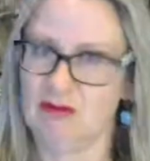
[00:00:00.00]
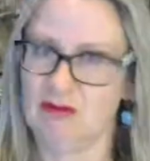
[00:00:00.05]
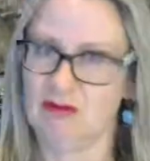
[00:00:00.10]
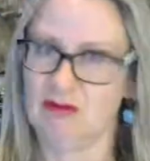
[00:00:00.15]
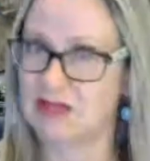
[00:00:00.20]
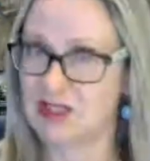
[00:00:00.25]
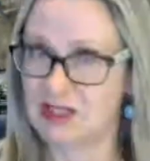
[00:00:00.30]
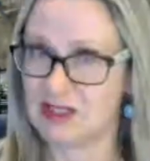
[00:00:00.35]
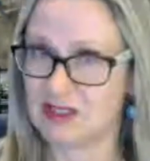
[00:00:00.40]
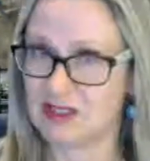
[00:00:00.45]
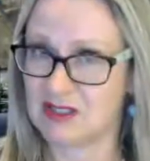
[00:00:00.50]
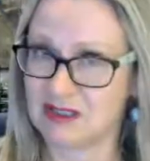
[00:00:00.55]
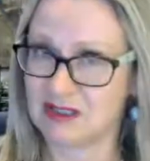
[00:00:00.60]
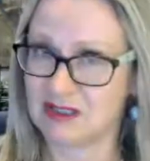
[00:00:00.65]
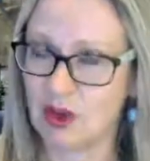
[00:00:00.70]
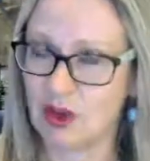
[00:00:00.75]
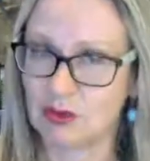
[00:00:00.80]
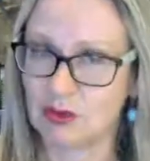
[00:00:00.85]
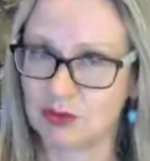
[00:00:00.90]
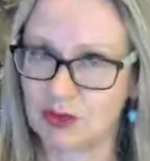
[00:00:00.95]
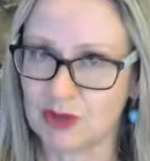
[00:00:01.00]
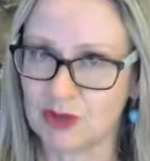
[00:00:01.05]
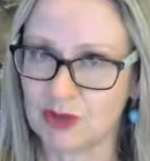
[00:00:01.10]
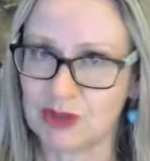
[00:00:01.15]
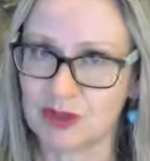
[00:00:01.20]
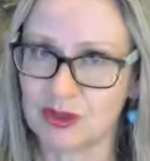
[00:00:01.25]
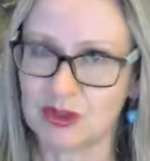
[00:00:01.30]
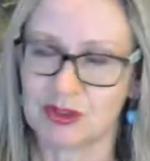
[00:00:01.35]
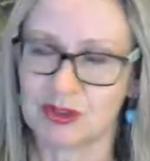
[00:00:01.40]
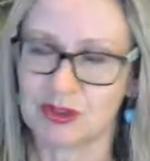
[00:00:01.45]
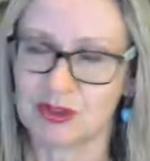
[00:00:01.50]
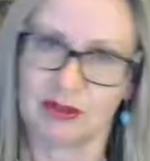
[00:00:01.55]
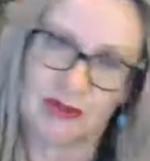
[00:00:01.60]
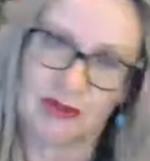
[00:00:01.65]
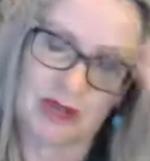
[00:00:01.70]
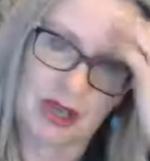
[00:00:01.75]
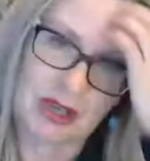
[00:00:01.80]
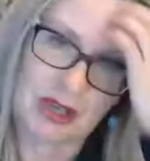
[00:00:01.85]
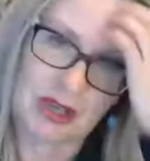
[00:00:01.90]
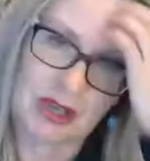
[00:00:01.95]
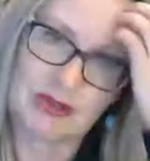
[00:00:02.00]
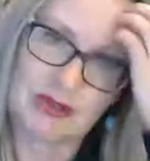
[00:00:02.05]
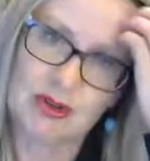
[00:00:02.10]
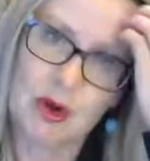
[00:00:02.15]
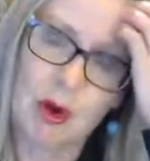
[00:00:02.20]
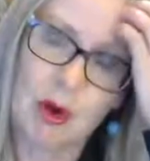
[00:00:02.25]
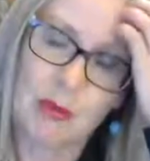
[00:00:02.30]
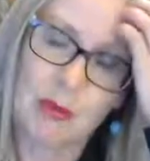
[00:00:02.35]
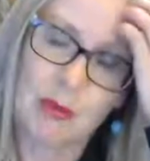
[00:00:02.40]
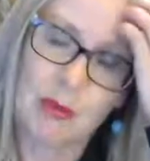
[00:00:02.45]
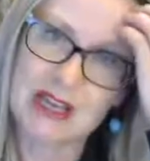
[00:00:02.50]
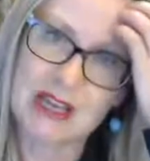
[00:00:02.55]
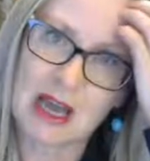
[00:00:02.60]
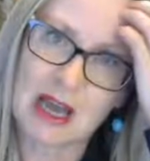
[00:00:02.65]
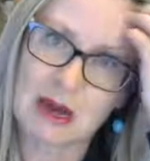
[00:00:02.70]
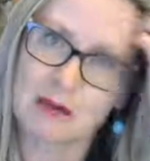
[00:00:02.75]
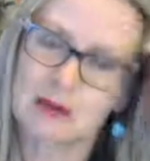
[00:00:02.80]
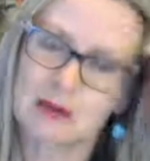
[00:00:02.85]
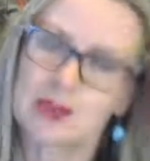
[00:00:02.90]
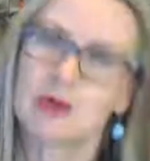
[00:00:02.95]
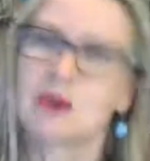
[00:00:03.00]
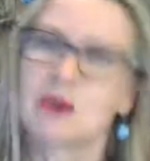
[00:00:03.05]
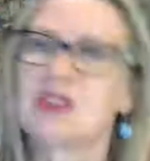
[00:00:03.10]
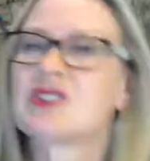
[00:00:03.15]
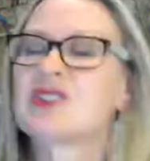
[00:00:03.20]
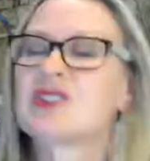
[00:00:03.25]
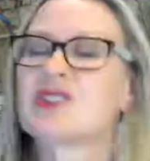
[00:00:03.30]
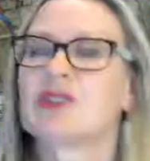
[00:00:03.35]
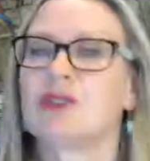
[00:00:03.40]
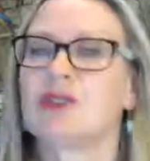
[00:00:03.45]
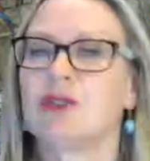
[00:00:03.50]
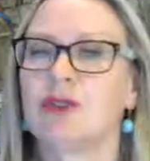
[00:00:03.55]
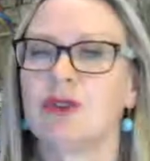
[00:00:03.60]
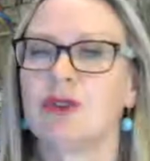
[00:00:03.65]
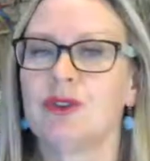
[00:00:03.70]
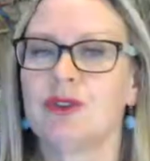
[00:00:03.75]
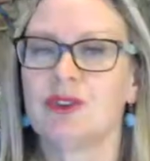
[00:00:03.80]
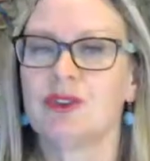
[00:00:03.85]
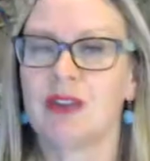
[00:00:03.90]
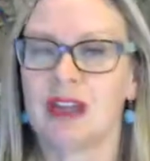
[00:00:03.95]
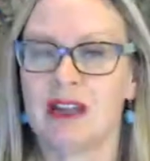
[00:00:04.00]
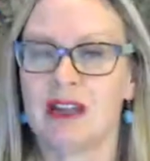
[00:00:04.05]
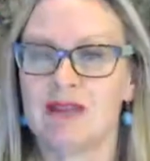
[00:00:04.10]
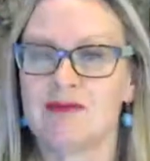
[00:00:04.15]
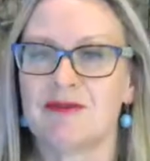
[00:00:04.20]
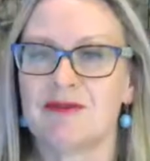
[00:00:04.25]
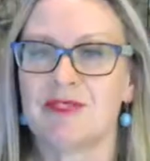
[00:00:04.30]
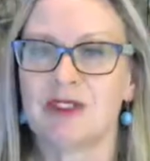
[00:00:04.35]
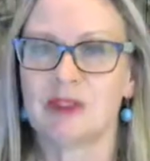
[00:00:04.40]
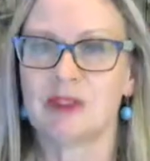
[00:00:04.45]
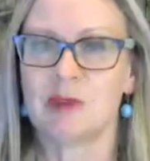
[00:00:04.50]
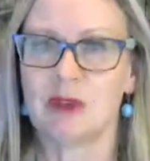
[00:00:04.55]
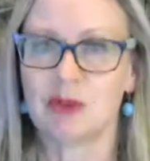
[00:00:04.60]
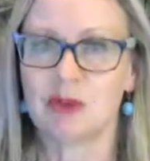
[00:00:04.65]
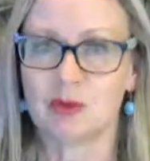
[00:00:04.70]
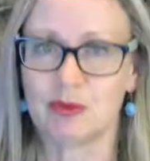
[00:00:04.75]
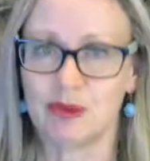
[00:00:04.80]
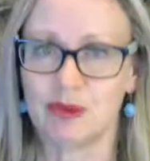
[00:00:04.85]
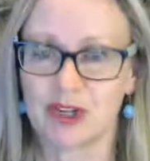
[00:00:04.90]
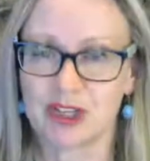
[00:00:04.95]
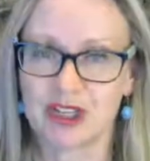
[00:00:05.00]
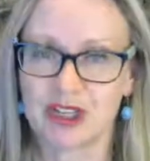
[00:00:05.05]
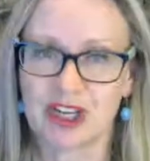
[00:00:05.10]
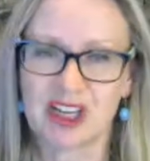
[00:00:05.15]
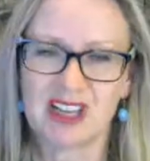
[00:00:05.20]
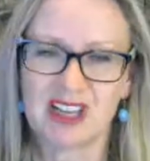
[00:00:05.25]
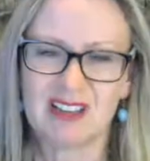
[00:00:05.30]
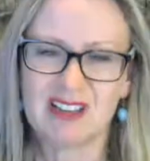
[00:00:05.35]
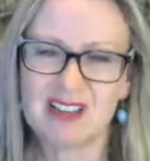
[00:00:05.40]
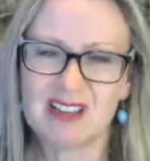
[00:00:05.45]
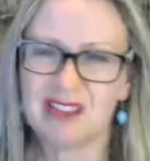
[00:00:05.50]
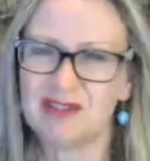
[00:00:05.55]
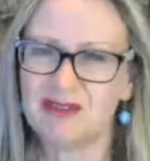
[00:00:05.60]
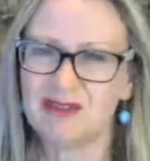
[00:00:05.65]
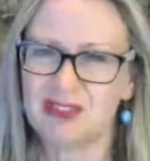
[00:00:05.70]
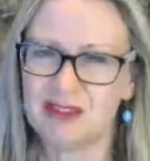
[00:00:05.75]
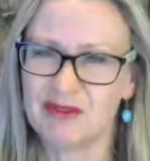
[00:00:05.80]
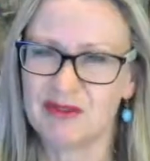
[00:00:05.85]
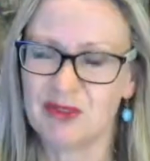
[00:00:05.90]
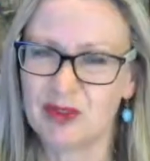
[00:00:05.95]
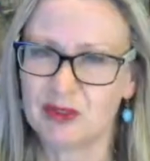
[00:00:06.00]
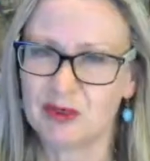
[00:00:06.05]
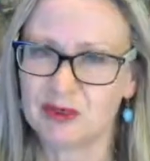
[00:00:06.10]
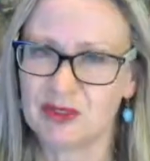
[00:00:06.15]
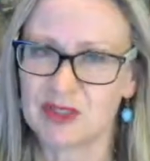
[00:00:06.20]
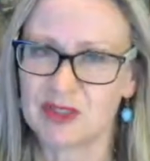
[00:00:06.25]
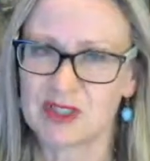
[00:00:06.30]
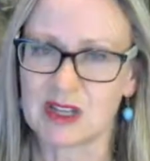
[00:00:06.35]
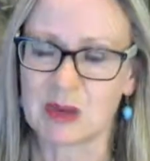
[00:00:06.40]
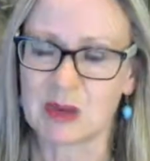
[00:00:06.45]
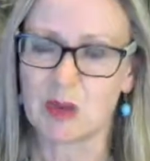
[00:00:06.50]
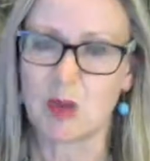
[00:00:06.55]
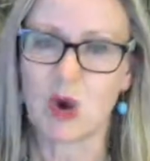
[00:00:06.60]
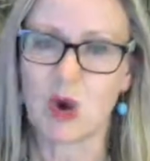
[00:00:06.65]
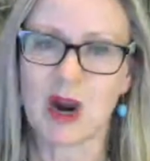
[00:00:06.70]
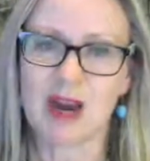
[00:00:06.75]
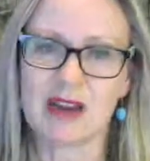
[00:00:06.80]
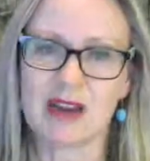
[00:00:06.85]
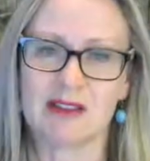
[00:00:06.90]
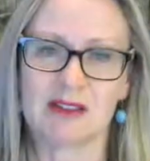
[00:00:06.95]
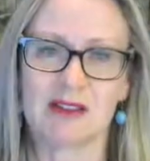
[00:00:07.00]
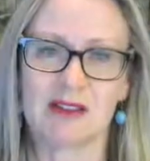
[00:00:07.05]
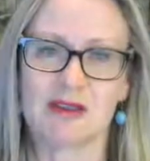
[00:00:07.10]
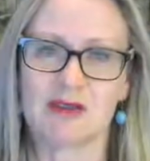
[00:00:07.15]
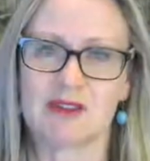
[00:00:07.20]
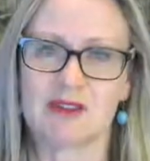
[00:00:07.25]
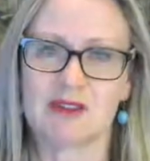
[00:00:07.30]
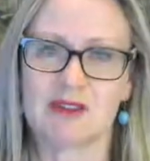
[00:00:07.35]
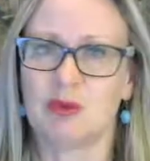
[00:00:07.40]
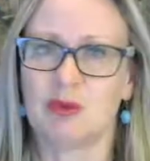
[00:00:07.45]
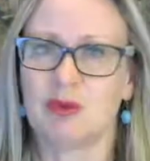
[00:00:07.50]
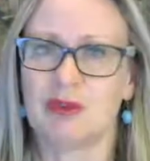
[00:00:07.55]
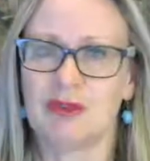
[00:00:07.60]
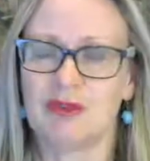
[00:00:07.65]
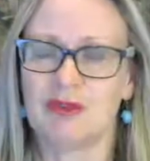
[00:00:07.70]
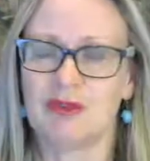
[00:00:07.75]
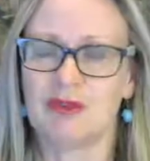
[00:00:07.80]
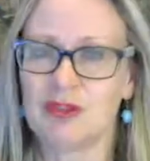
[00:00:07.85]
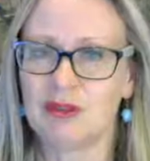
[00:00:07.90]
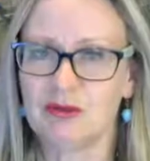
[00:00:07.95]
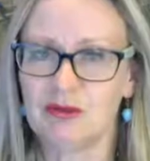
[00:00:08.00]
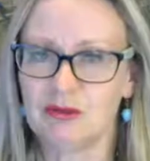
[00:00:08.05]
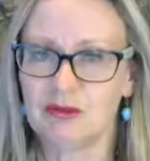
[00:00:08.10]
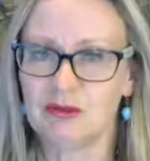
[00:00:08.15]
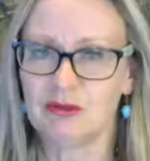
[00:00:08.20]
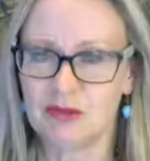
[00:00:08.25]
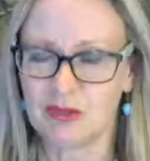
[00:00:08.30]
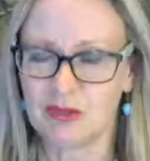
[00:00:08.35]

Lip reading: this whole notion of not being able to exclude a fundamental breach kind of evolved the same way. The court said, well, if you